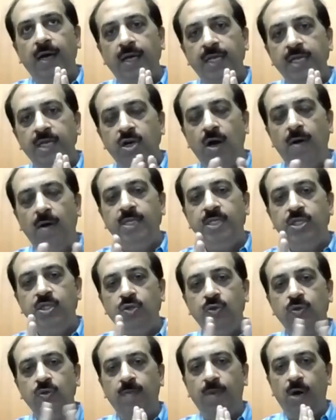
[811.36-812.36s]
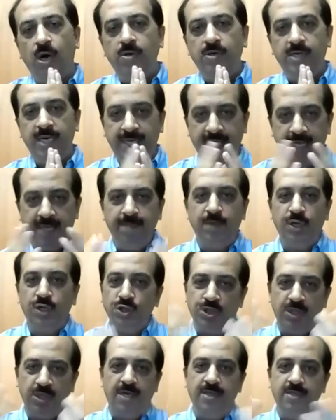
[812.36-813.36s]
e-commerce to the Montre team,
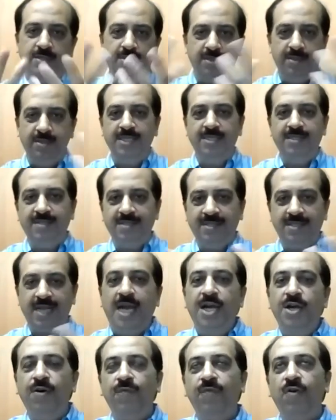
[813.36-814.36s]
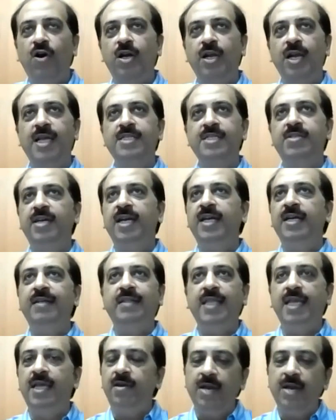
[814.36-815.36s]
because there is this kind of organized trade,
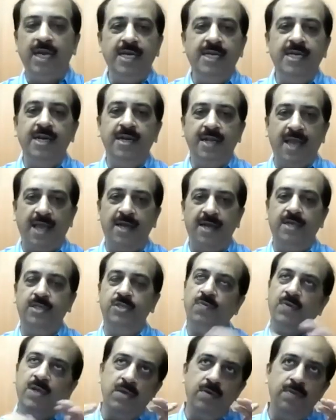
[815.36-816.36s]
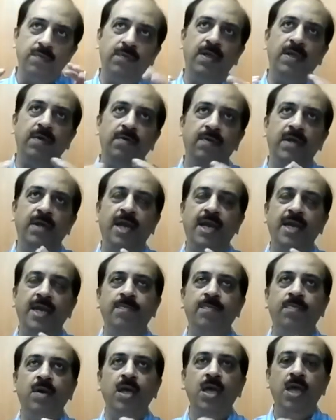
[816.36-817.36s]
they really didn't get it. So we
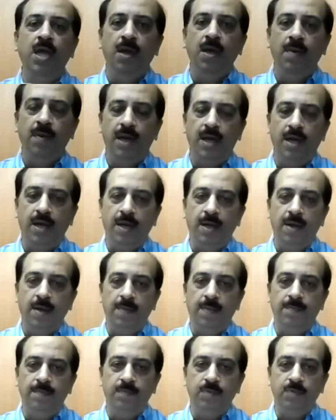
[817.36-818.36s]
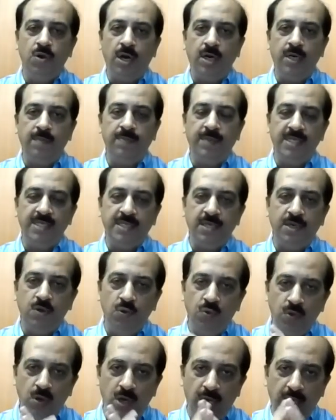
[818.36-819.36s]
really got a person
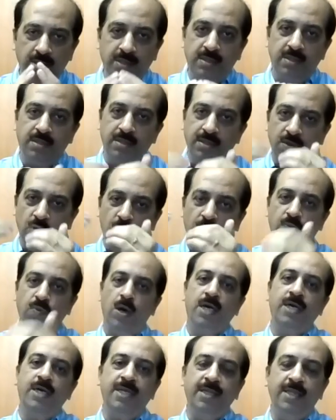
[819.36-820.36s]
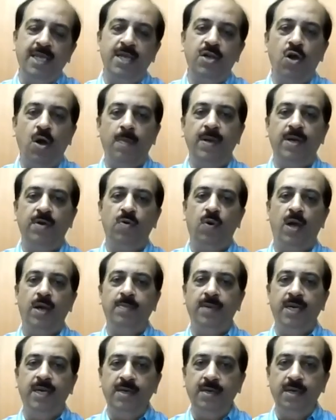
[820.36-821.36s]
who had worked in the e-commerce
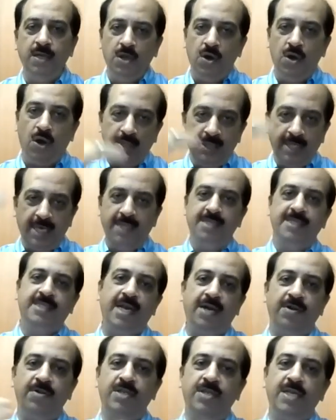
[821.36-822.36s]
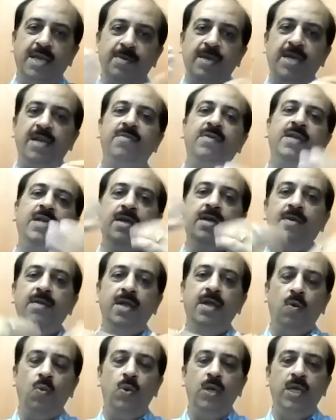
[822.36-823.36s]
environment on the other side of the table, and
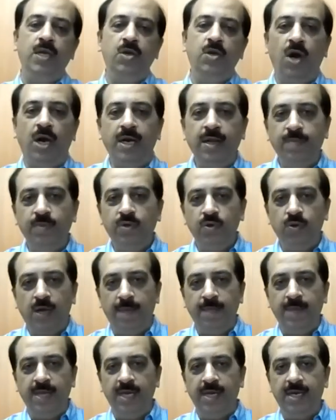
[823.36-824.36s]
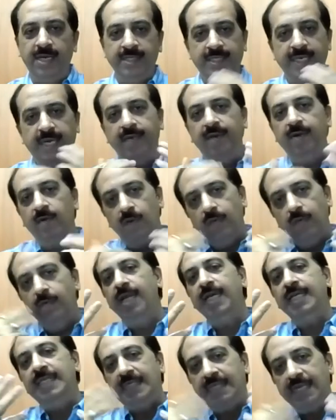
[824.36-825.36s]
we got him to come here and said,
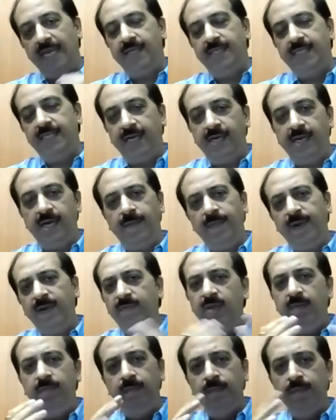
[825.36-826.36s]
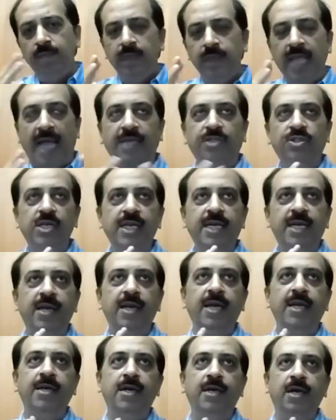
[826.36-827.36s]
let's set it up. And we actually
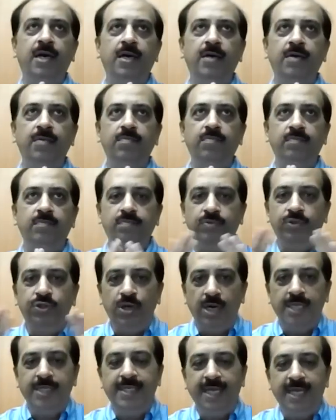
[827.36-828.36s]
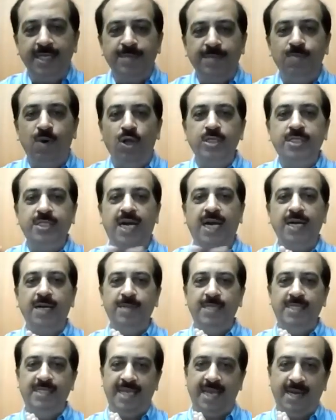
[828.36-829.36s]
created a small
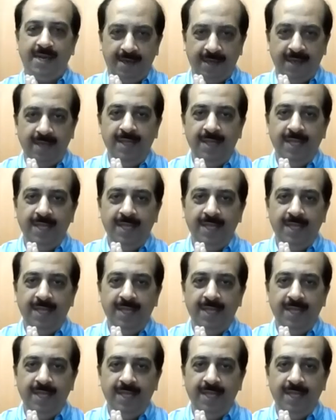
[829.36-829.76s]
startup inside